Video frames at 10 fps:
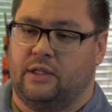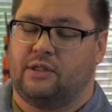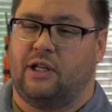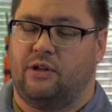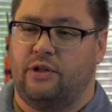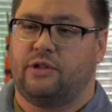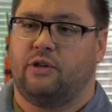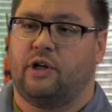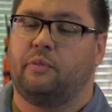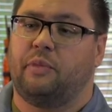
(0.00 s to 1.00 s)
So I learned a
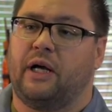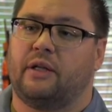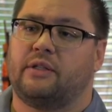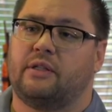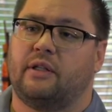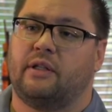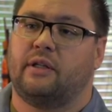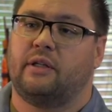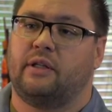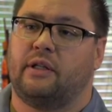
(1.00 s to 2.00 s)
lot about
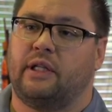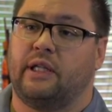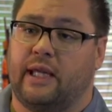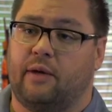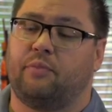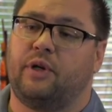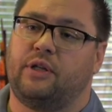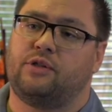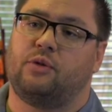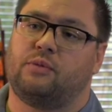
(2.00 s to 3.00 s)
the company
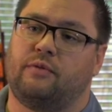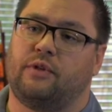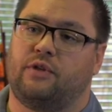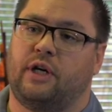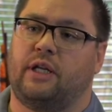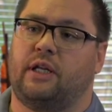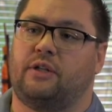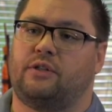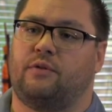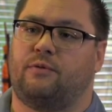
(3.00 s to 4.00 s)
in terms of the training
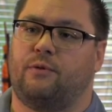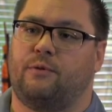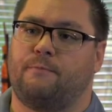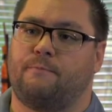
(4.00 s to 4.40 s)
and so forth.